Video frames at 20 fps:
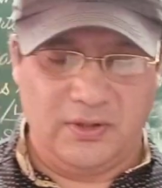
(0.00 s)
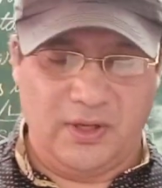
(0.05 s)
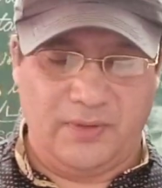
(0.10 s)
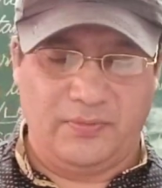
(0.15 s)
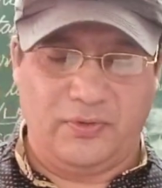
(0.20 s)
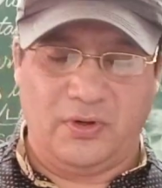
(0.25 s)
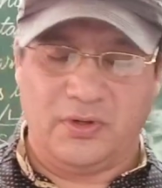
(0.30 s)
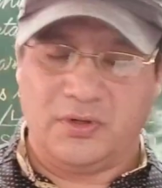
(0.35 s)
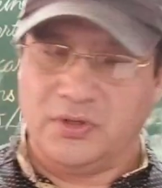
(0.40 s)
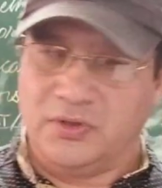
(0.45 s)
You
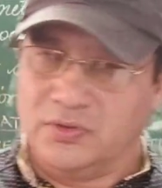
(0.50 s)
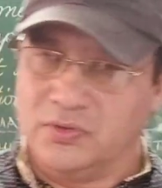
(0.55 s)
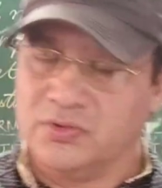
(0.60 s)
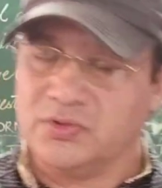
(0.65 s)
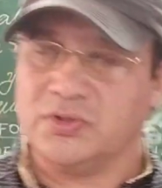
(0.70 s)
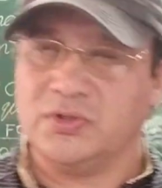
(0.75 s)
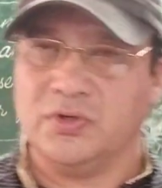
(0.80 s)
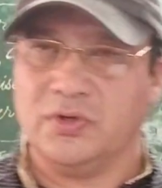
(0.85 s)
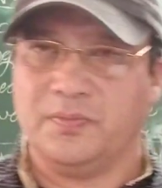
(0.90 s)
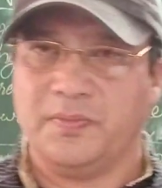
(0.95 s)
have not
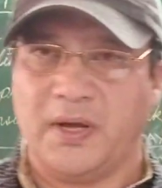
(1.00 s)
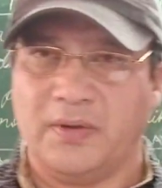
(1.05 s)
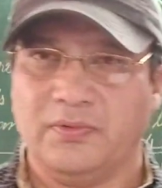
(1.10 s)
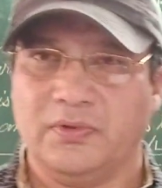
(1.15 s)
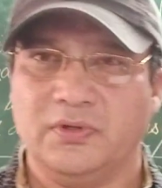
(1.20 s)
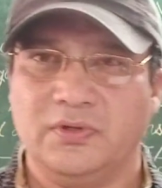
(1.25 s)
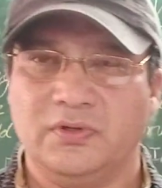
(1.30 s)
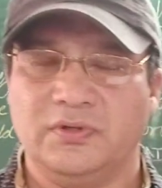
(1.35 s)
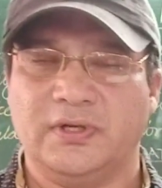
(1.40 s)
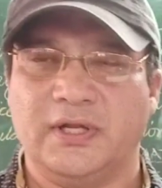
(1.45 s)
used your
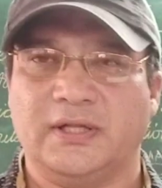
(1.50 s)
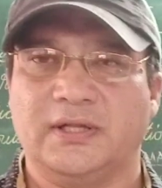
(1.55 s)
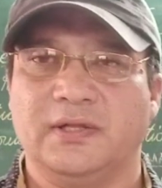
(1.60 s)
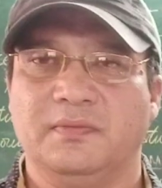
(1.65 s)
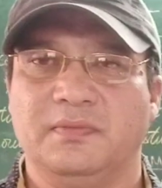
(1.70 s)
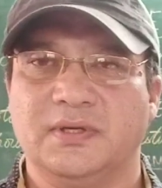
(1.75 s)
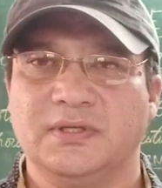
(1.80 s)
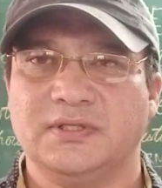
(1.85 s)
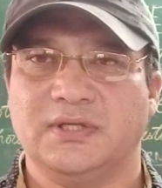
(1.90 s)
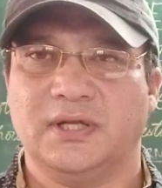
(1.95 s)
power to take
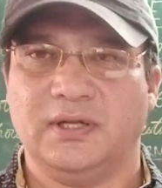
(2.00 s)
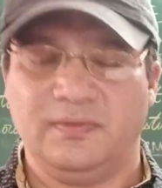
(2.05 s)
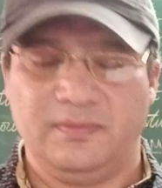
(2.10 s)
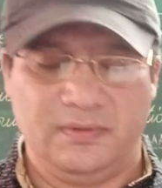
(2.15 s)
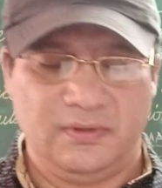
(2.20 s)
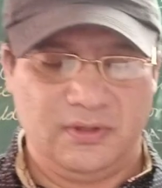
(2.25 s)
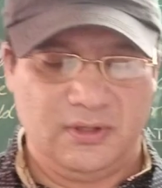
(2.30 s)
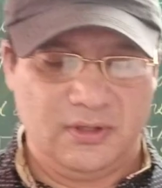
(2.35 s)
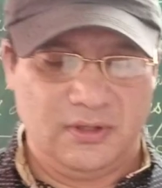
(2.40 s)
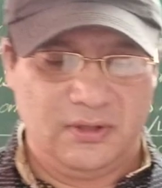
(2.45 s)
the best
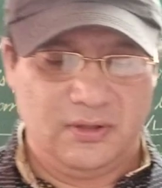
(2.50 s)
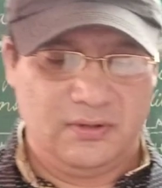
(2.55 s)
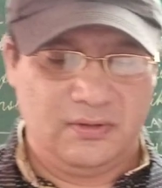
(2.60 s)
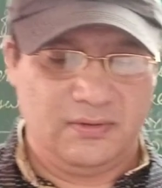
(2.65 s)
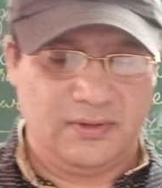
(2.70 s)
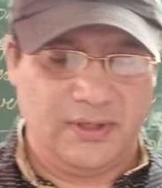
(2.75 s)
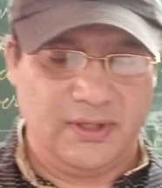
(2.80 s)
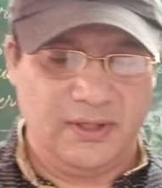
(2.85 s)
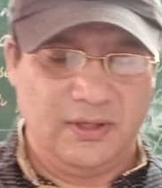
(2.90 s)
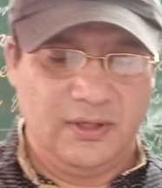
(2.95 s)
help,
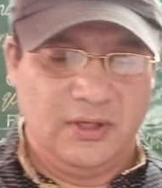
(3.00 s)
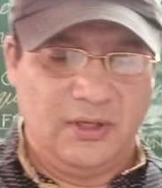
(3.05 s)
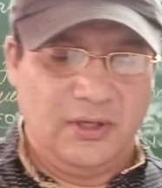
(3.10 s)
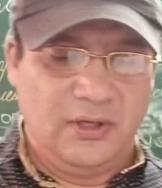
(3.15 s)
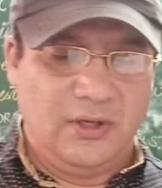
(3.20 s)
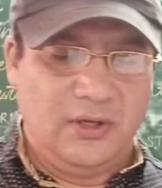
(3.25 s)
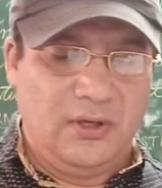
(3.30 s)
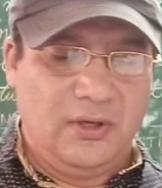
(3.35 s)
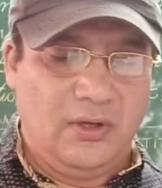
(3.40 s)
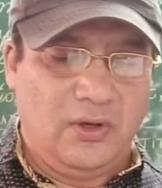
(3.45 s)
right?
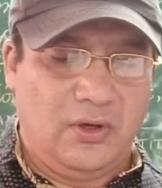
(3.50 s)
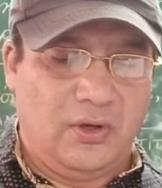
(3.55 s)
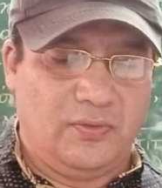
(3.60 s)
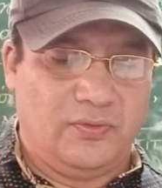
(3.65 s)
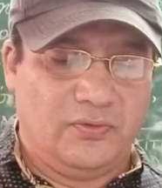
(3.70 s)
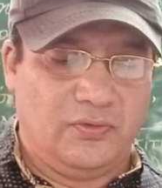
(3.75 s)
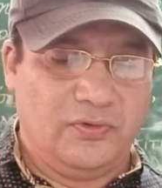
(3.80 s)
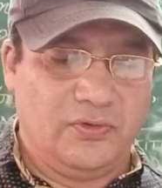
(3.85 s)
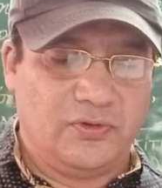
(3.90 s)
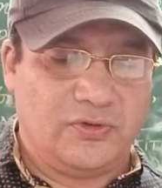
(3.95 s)

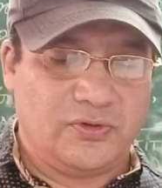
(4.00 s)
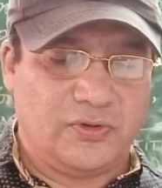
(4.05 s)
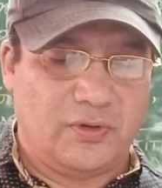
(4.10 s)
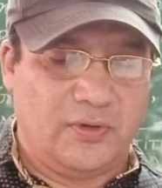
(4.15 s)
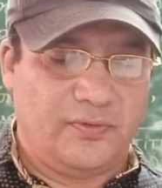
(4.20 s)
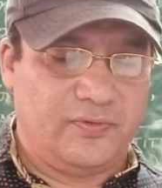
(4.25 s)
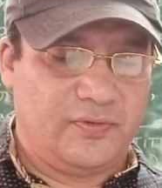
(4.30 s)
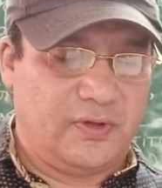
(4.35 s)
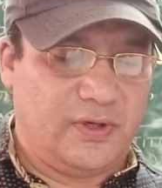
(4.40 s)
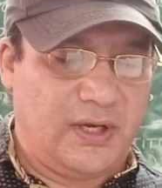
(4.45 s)
Of whose
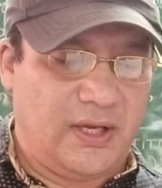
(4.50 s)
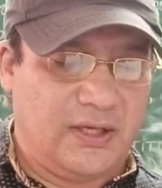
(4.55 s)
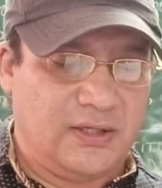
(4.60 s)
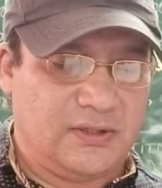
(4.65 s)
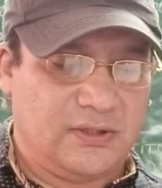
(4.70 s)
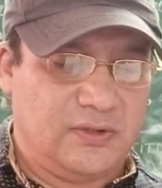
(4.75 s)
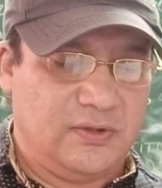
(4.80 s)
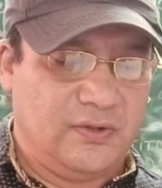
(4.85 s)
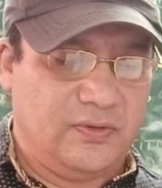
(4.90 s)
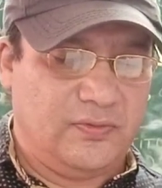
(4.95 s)
soft
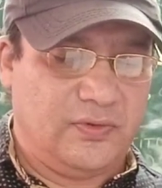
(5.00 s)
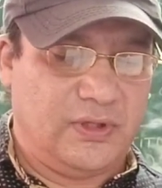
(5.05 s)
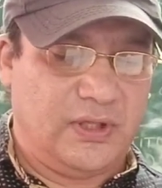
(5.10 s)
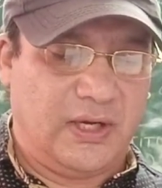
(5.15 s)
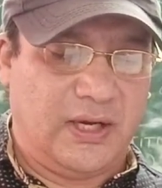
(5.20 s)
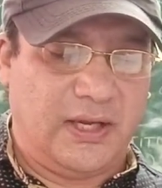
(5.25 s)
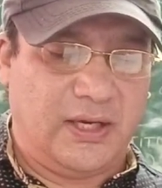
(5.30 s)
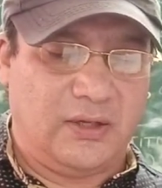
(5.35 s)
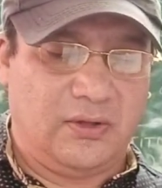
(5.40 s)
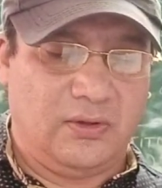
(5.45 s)
grace for
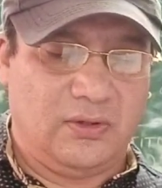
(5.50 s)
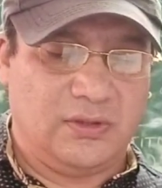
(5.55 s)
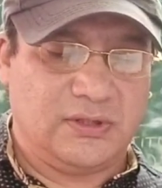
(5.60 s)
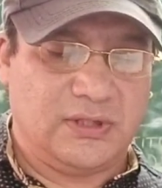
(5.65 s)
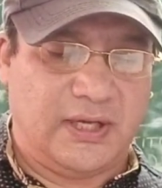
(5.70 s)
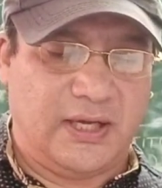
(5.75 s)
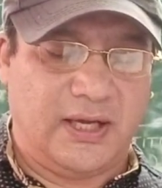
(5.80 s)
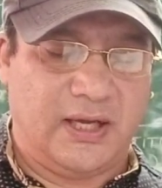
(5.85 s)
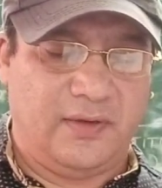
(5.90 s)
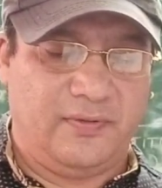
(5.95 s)
the like
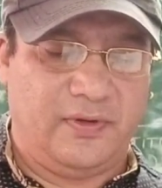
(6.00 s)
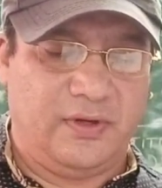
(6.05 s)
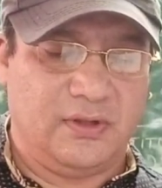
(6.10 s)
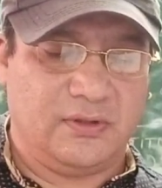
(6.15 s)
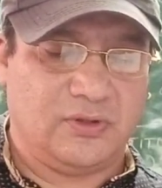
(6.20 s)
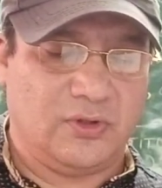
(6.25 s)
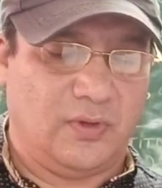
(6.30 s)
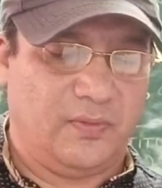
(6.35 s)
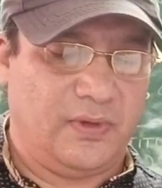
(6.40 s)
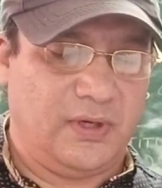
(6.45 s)
loss I have
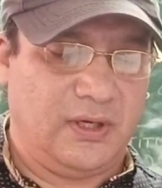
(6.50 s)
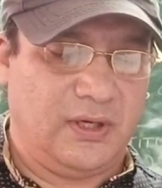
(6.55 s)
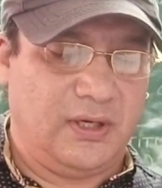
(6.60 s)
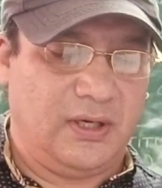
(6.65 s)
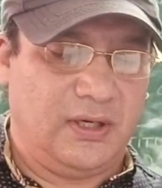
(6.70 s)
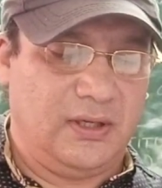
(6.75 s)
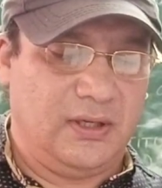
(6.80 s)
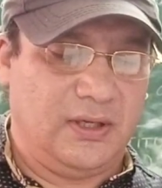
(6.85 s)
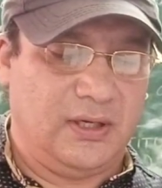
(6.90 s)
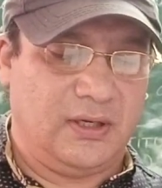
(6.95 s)
here sovereign
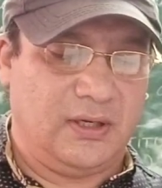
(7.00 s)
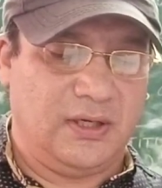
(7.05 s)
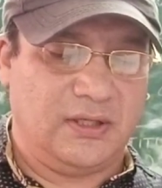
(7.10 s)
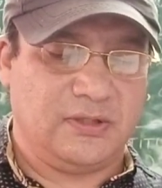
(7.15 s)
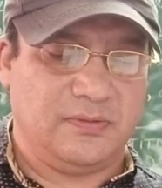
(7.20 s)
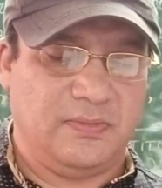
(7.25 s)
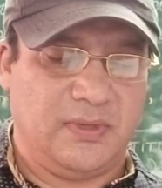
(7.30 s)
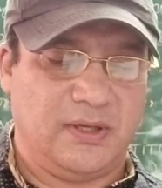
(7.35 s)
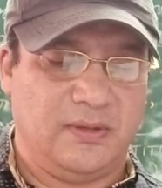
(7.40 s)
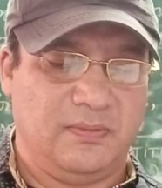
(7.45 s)
aid, and
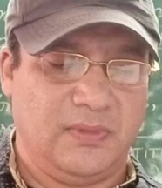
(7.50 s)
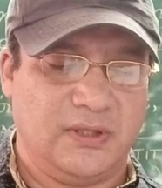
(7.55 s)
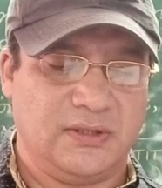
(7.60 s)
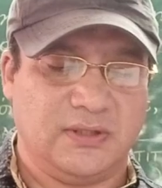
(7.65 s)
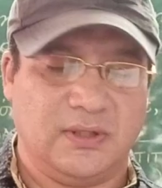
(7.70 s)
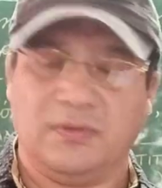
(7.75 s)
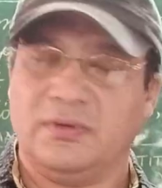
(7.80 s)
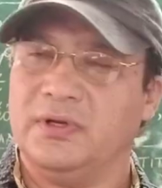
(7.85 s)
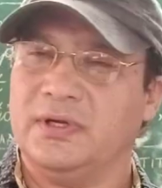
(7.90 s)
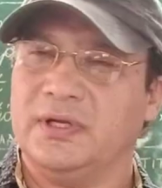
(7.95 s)
rest
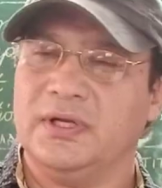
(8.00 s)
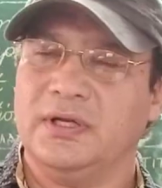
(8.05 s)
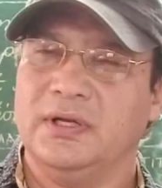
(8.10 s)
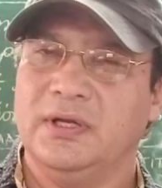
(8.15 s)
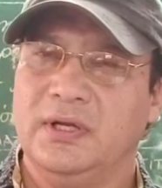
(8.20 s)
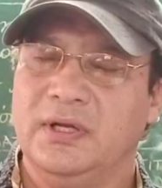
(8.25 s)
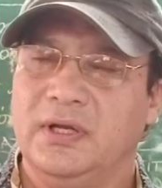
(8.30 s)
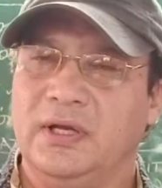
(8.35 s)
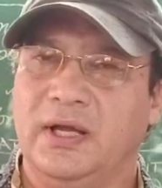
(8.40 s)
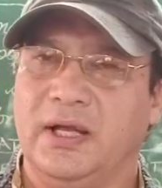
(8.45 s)
myself
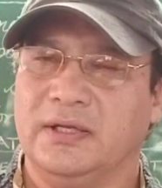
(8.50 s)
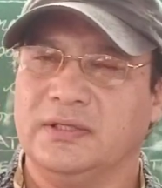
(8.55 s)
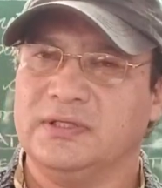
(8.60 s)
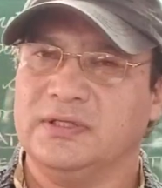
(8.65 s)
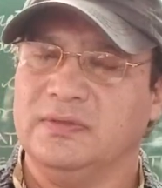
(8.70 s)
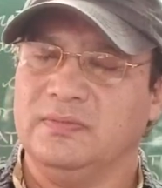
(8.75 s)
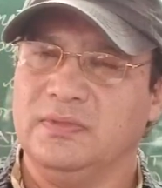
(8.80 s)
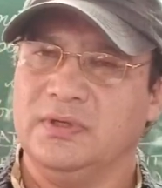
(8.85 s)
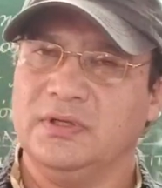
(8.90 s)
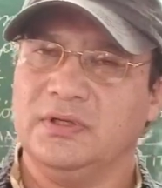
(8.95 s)
content. And
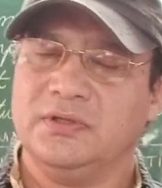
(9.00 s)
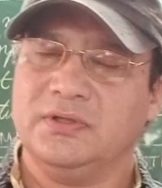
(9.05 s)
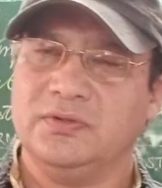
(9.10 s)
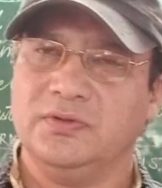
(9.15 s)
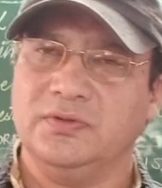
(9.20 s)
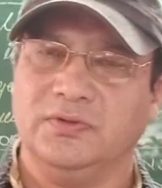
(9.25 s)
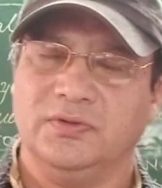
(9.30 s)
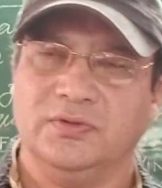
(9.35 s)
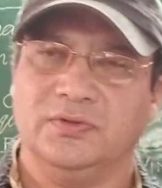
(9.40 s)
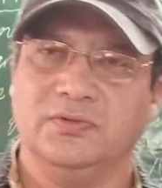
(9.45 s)
similar
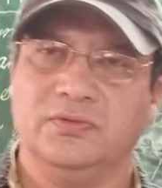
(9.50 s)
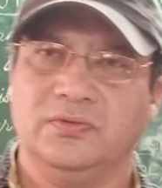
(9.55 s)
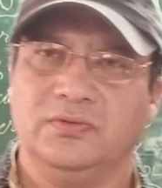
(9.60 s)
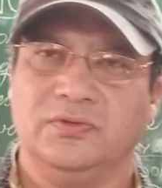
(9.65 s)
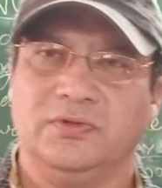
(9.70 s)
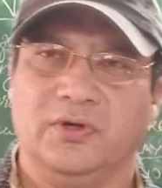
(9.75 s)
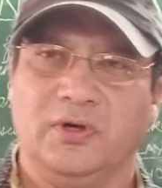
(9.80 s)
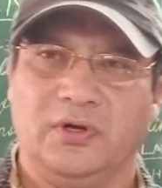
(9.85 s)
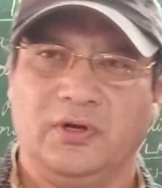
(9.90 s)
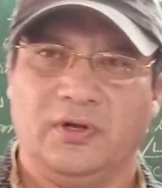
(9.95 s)
to
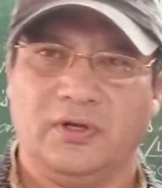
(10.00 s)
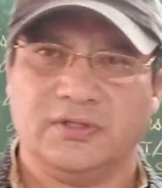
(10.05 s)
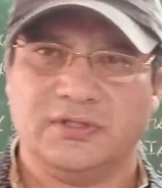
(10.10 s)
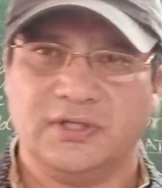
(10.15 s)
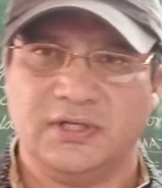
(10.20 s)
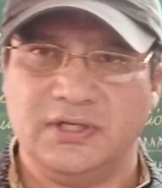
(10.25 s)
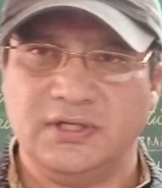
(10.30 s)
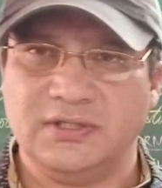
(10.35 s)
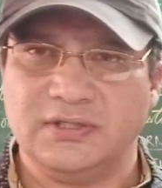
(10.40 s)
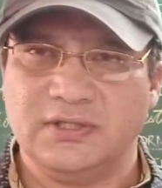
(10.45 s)
you, your
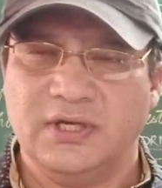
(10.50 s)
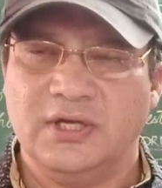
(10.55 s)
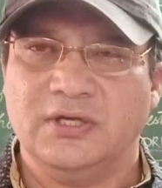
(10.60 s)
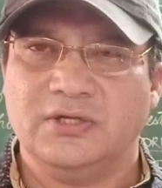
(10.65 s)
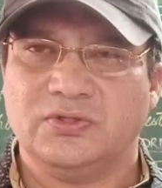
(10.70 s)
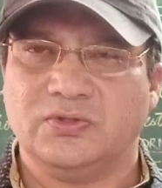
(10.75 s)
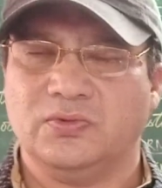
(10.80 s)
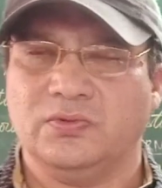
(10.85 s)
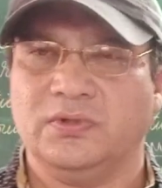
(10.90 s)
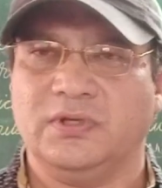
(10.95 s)
loss is,
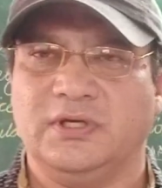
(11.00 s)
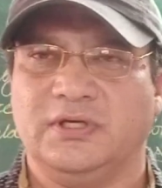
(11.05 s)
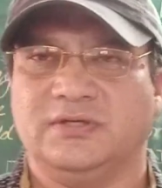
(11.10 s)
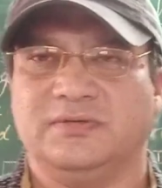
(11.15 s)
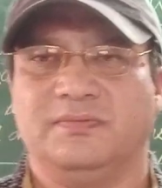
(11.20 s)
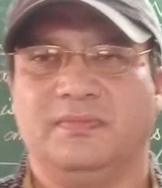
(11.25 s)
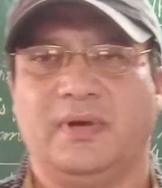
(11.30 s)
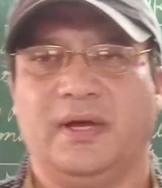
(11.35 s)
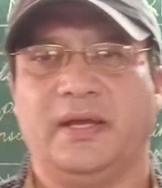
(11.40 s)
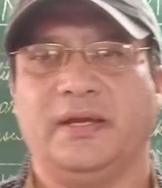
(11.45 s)
so
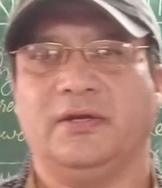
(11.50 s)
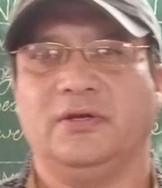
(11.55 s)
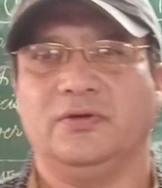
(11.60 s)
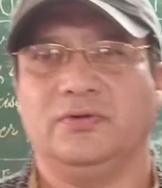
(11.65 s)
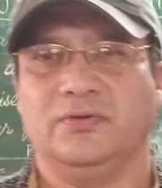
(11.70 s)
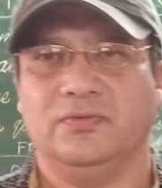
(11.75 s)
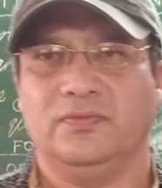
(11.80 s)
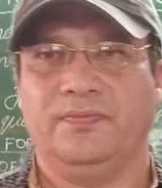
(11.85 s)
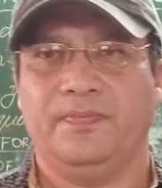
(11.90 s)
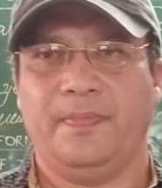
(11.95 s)
is
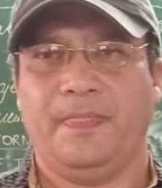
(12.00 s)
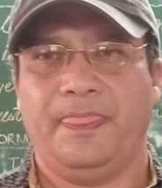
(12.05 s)
mine too.